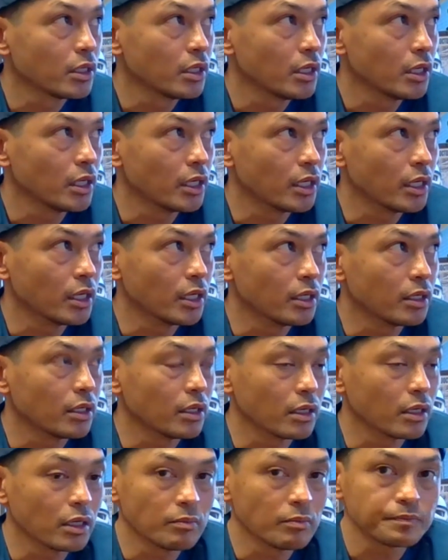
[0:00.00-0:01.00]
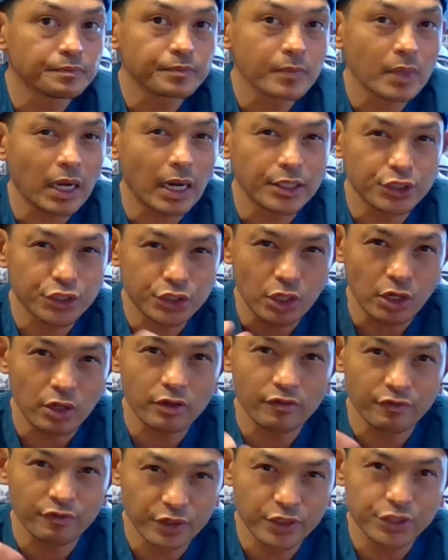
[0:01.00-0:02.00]
And um, I saw
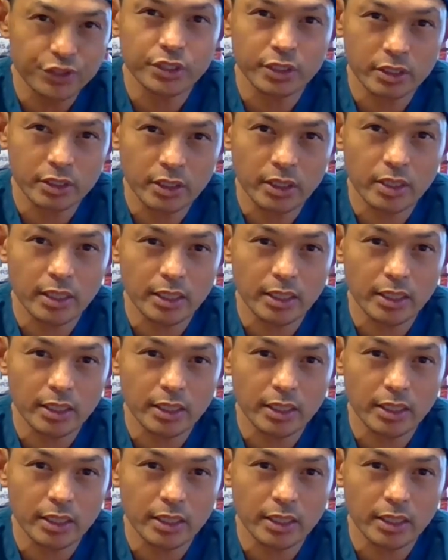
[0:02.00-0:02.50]
the vision in it.